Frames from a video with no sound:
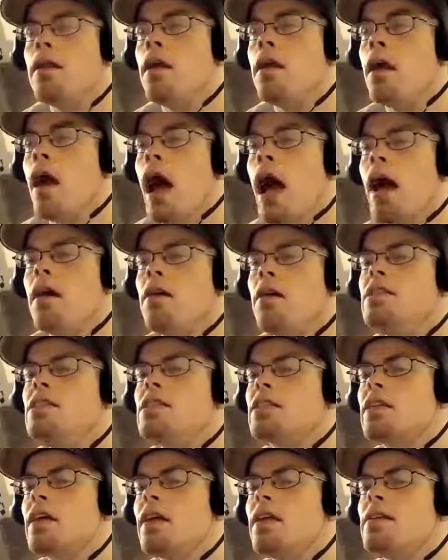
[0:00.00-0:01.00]
I was
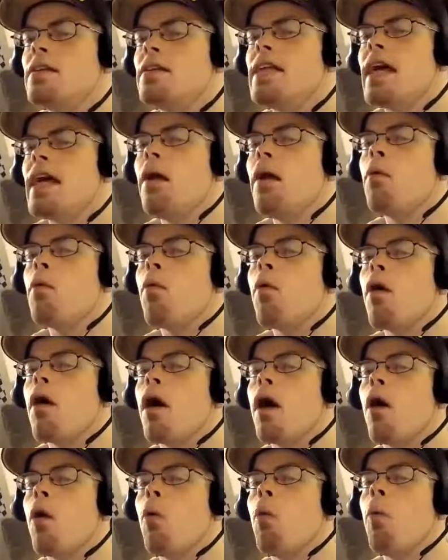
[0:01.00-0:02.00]
just gonna say
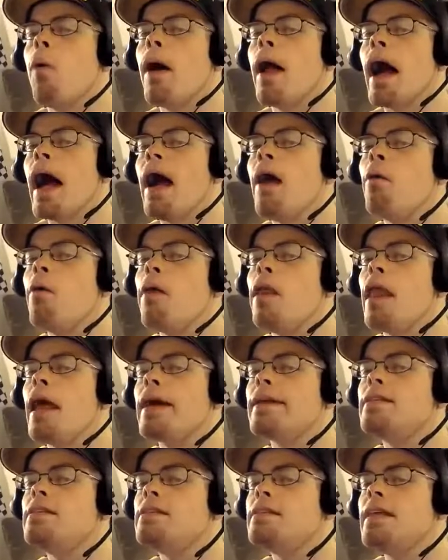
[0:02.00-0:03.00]
what I would like
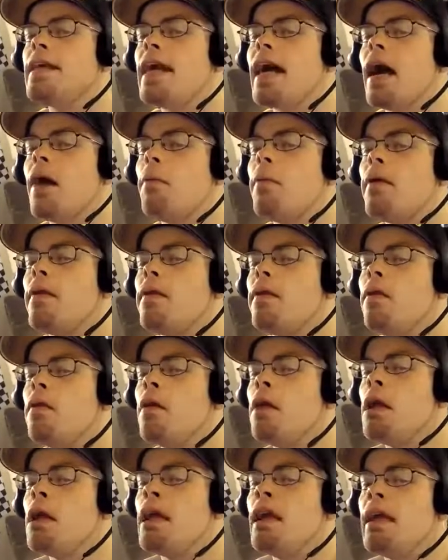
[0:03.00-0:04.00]
to see happen
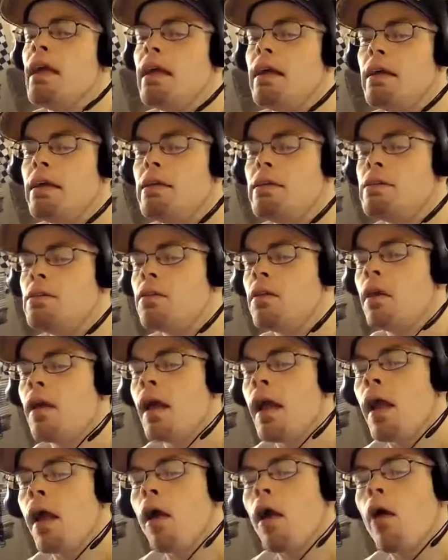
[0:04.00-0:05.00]
is,
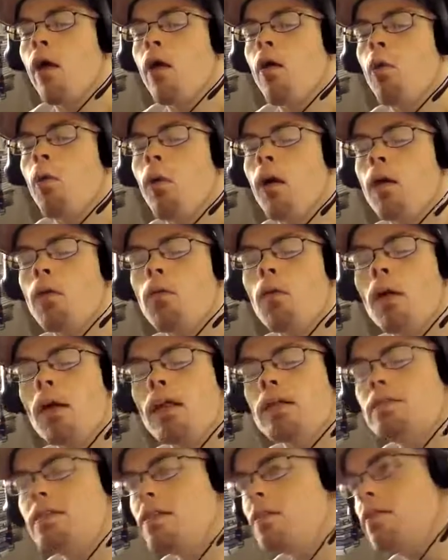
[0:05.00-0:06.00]
well, one of
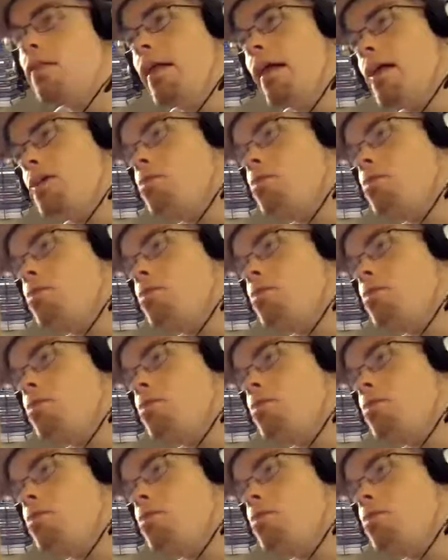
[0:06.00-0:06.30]
two things.